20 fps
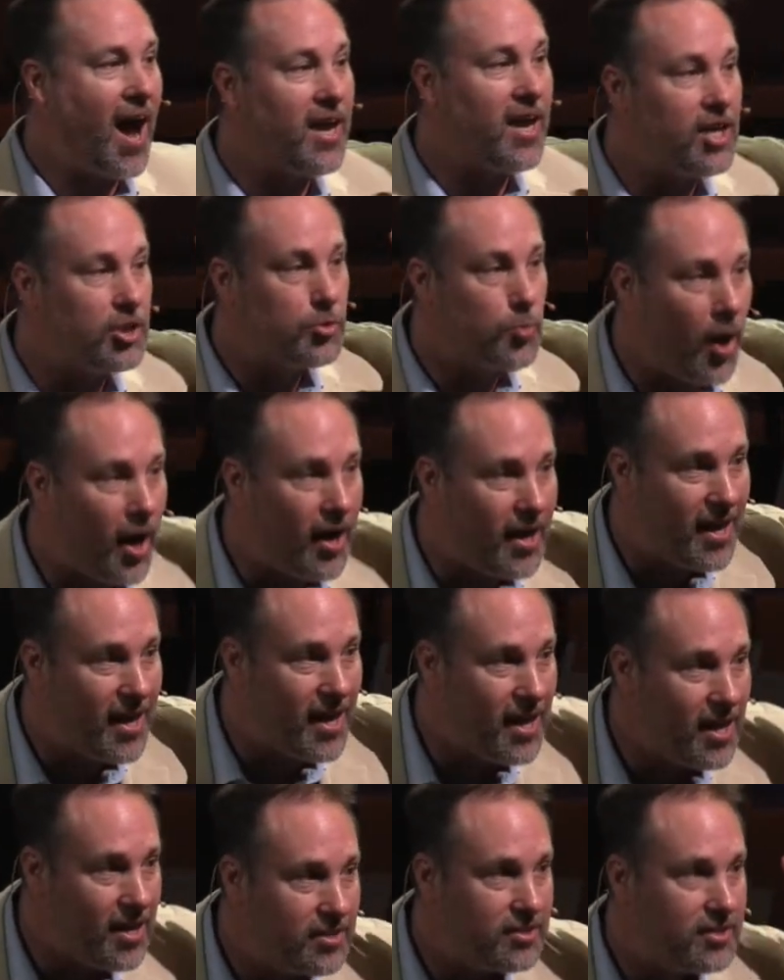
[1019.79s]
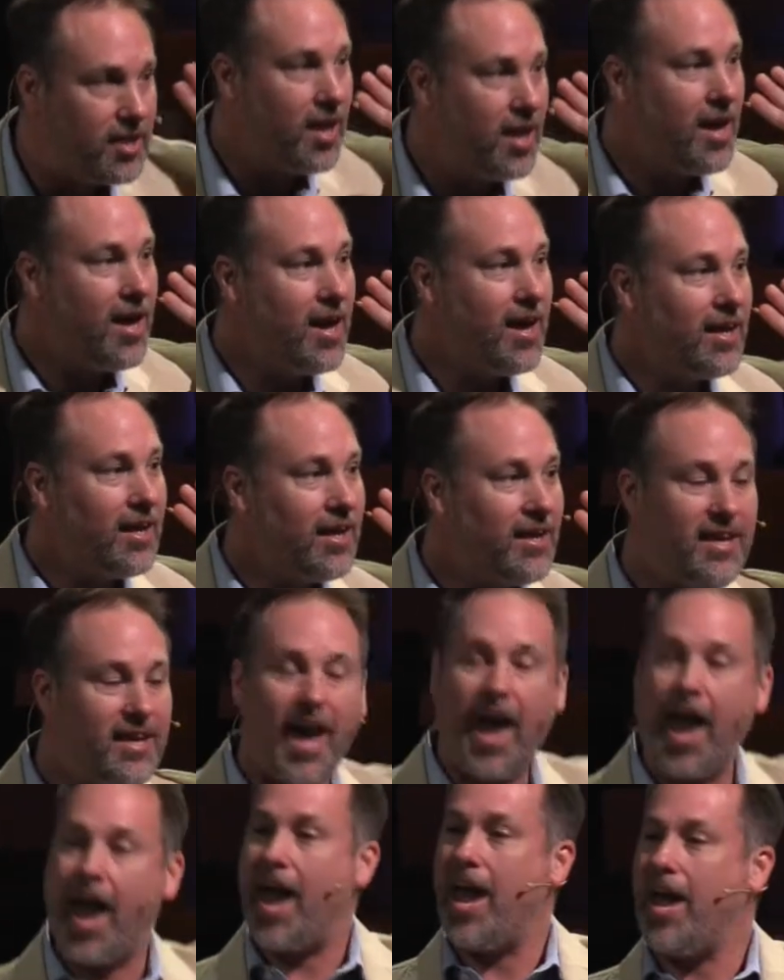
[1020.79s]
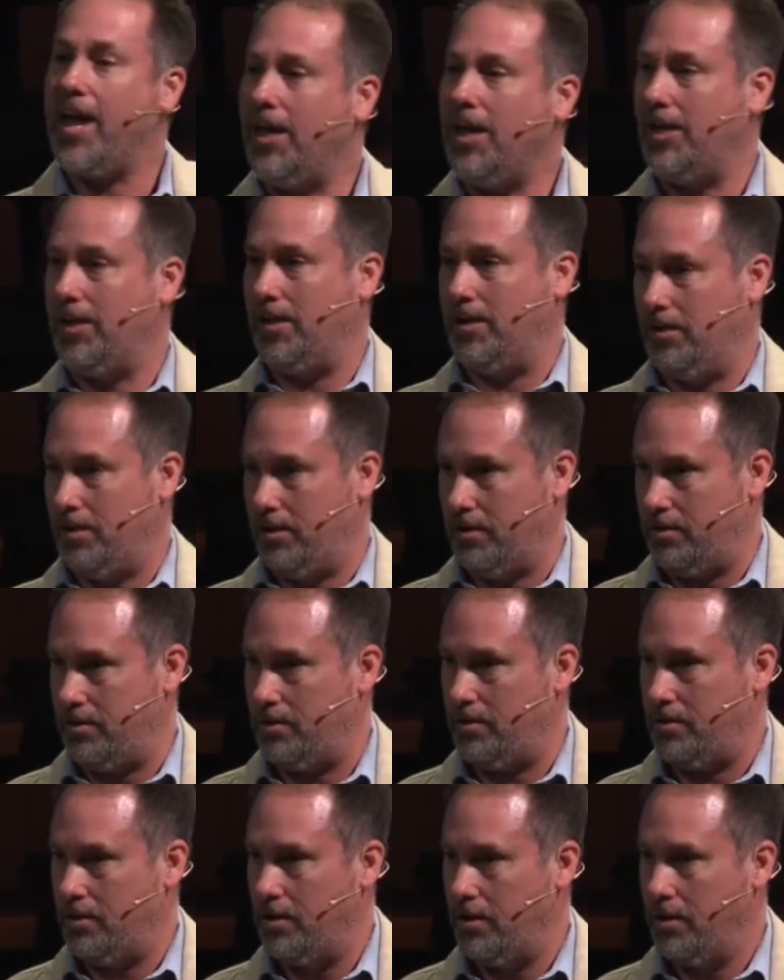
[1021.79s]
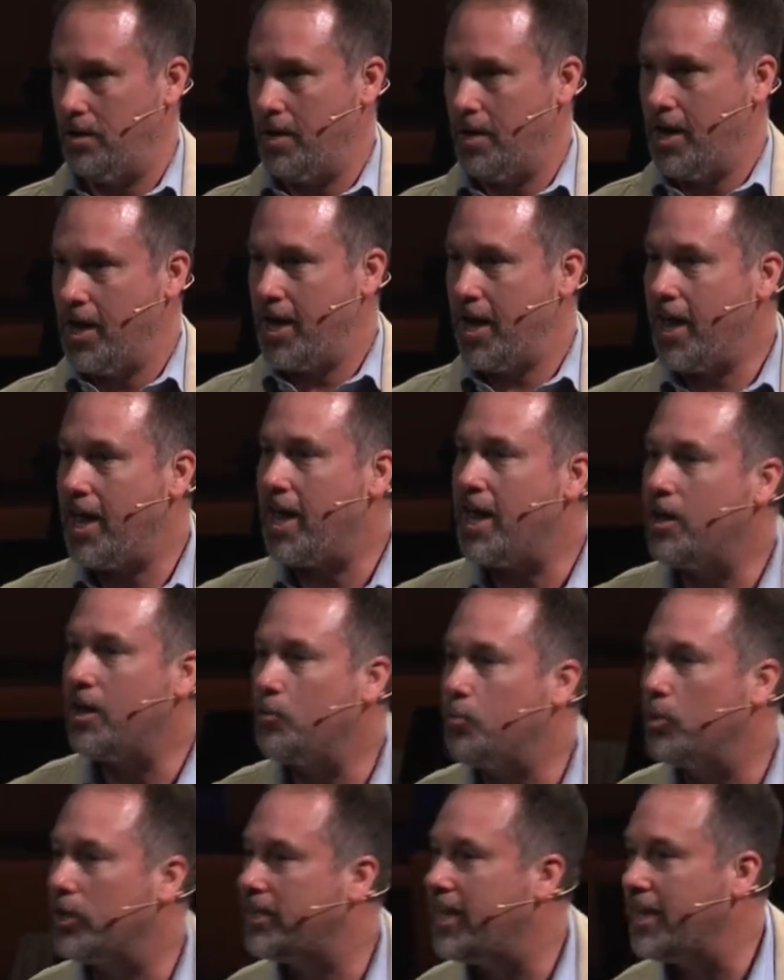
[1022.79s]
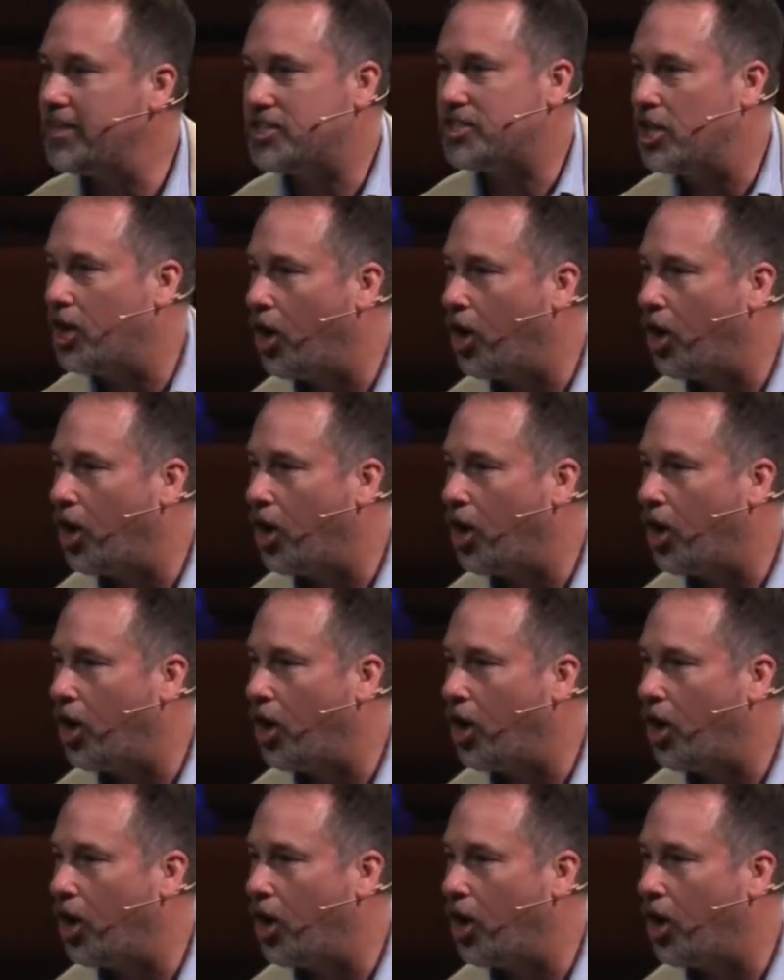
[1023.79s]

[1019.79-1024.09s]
is what? Is gain. He gets it